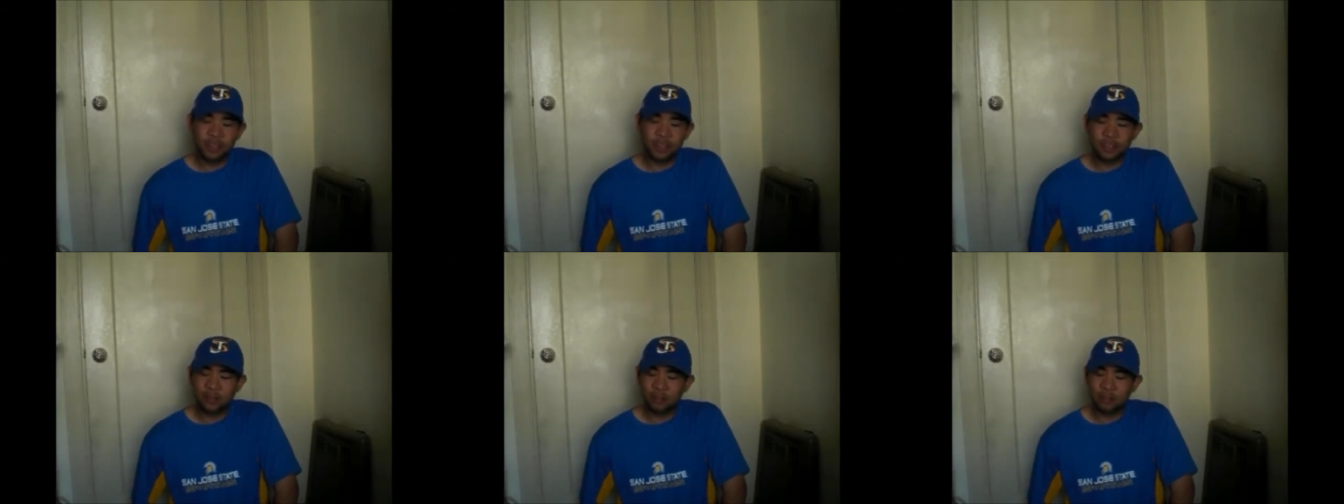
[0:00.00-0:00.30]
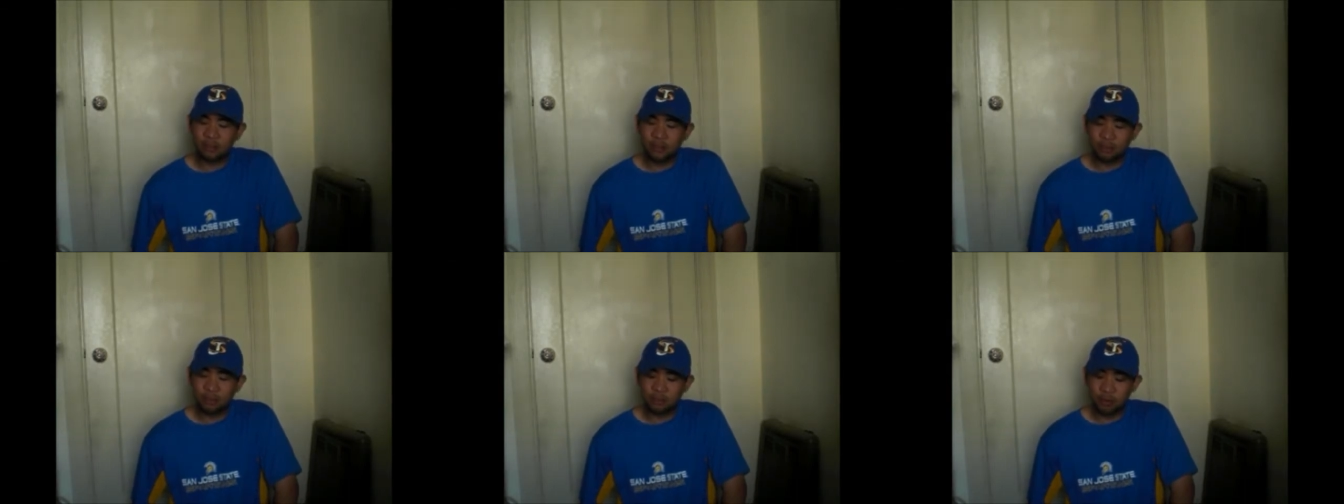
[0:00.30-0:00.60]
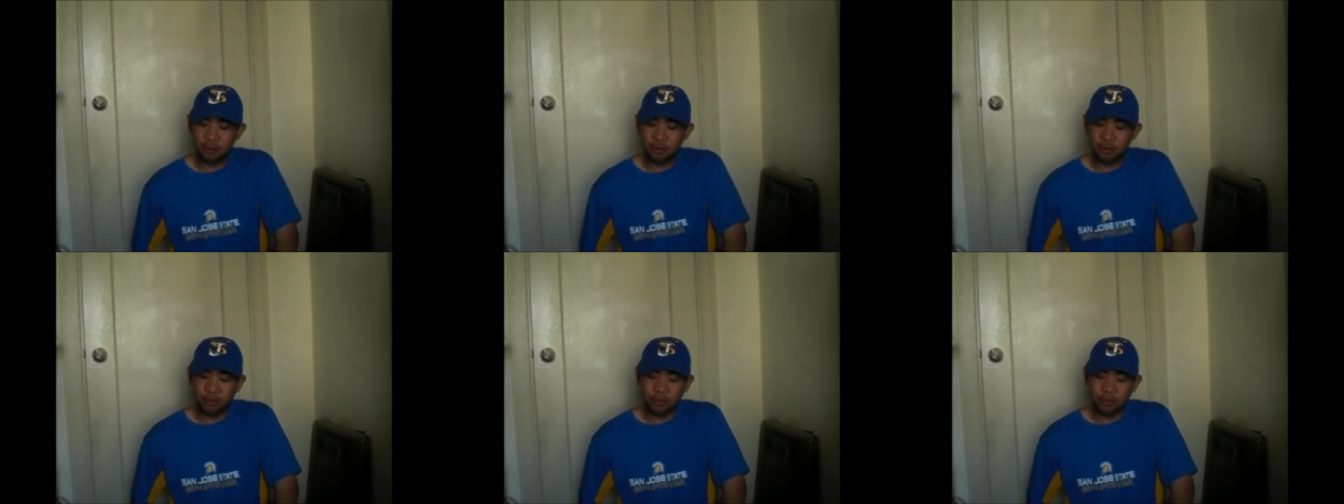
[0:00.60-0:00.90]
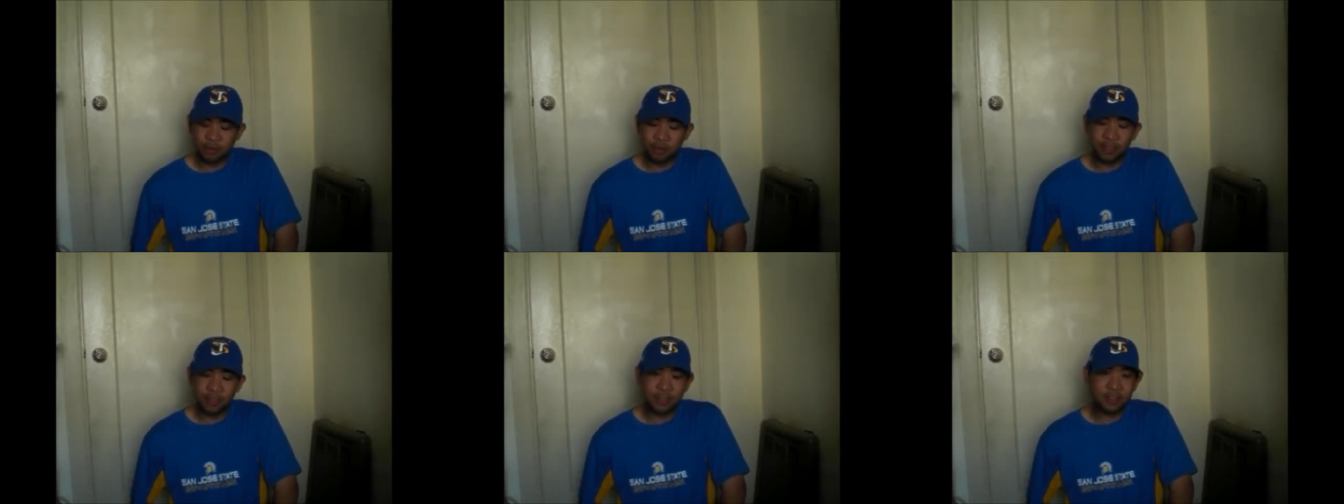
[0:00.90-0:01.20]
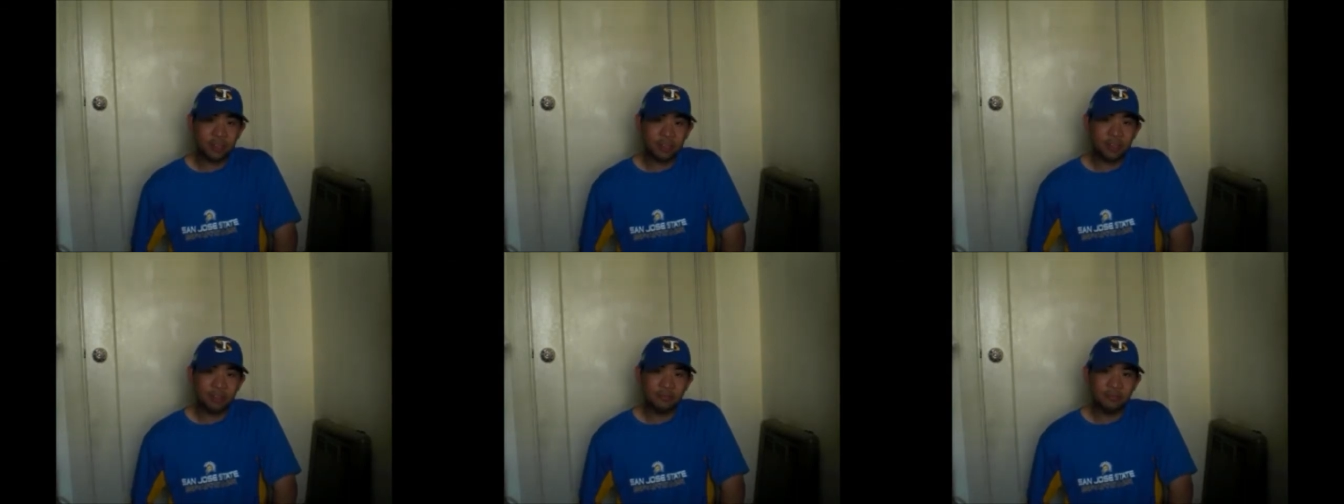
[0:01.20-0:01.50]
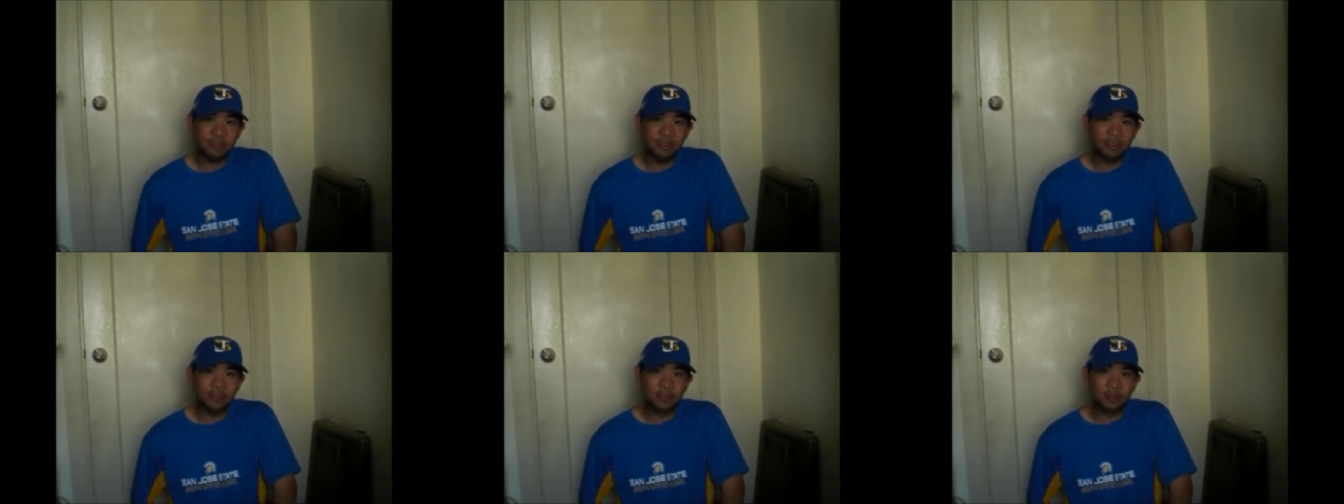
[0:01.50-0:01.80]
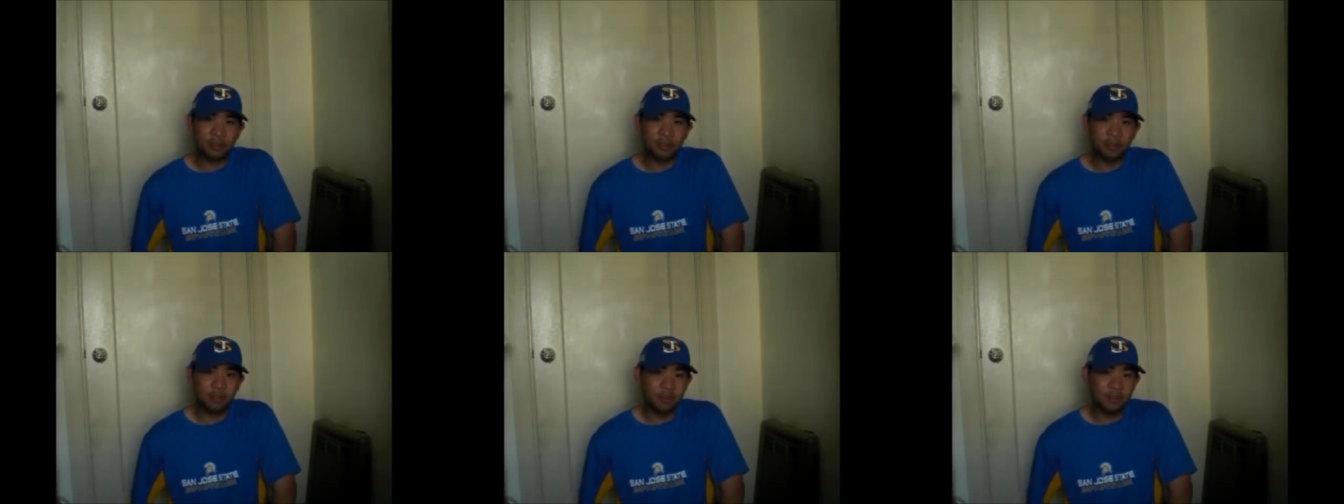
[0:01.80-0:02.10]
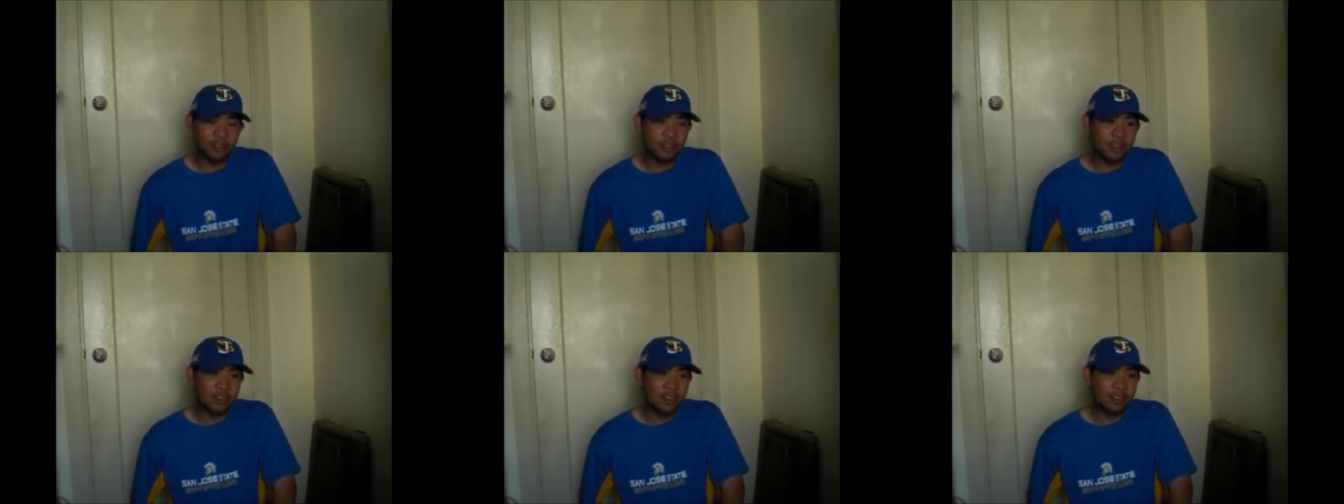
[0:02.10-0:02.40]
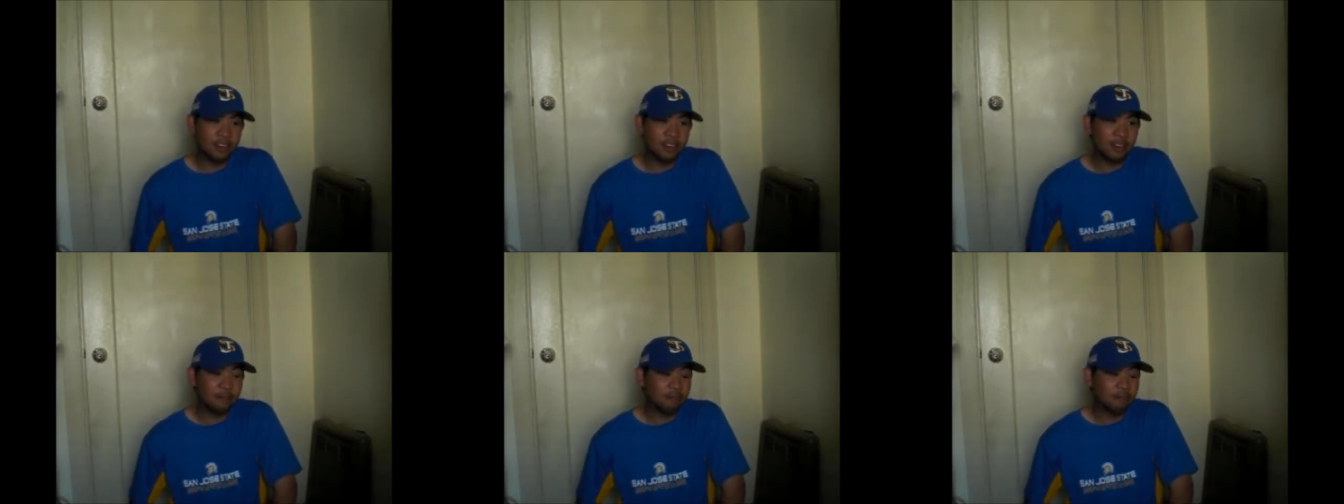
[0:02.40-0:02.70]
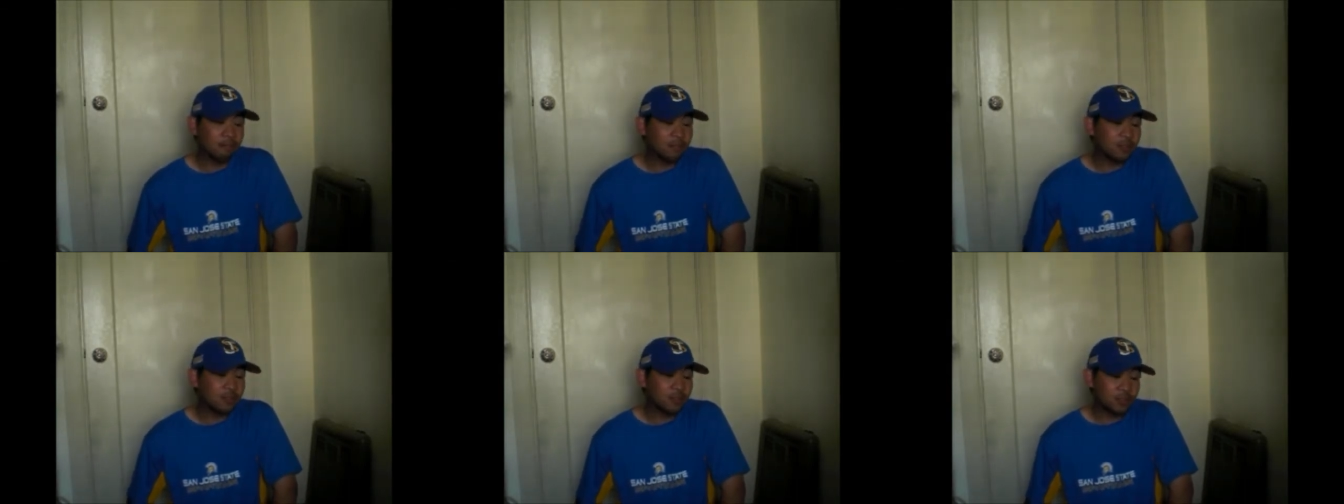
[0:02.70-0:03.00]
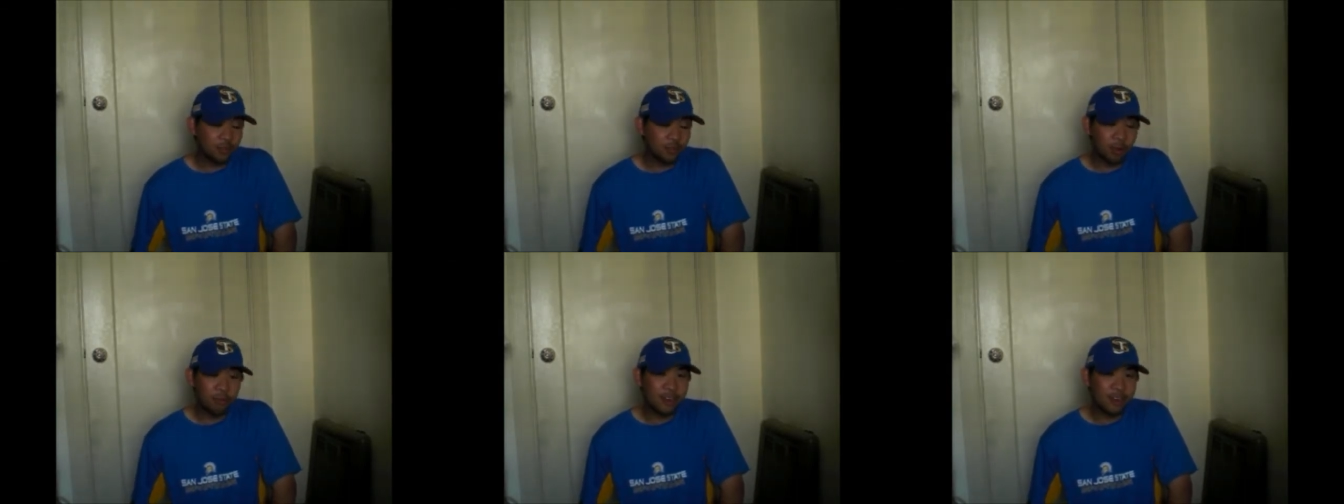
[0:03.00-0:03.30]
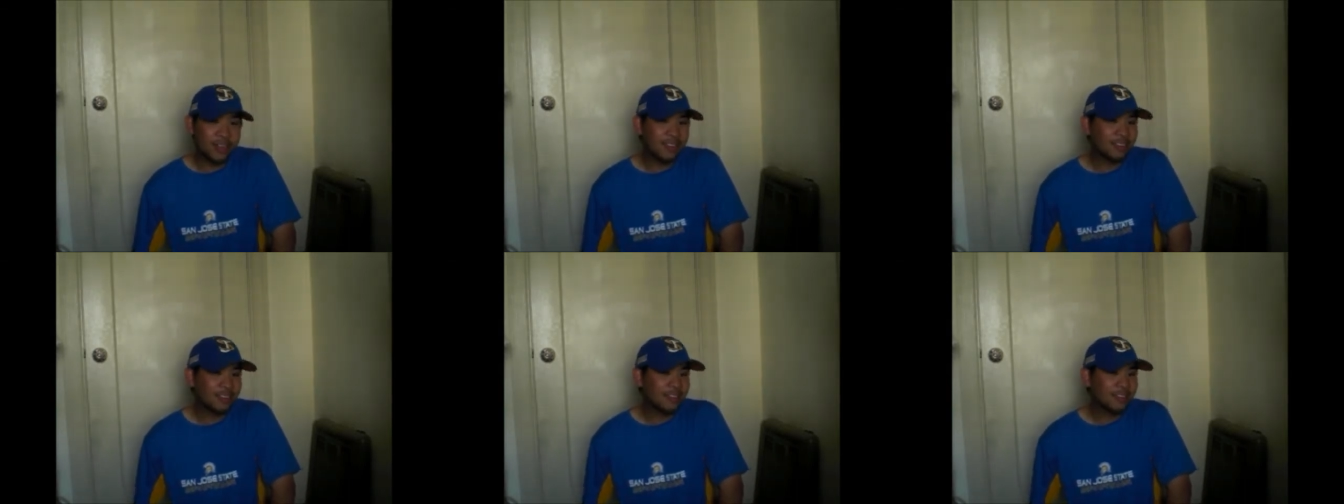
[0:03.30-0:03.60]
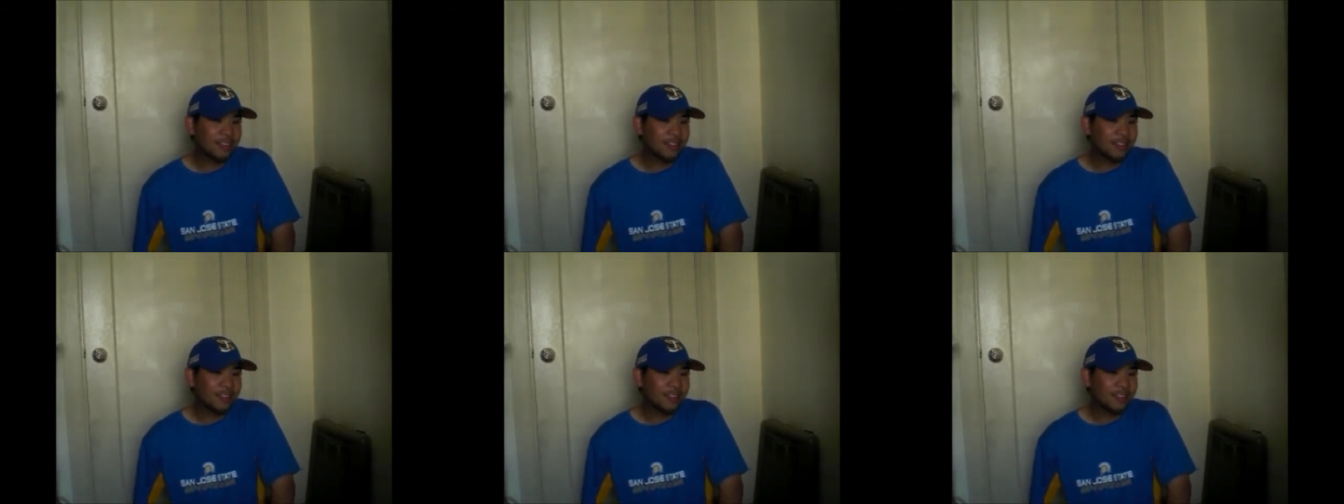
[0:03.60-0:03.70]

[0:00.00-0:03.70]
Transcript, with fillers: I know the rules for this conference is a little bit uh, screwy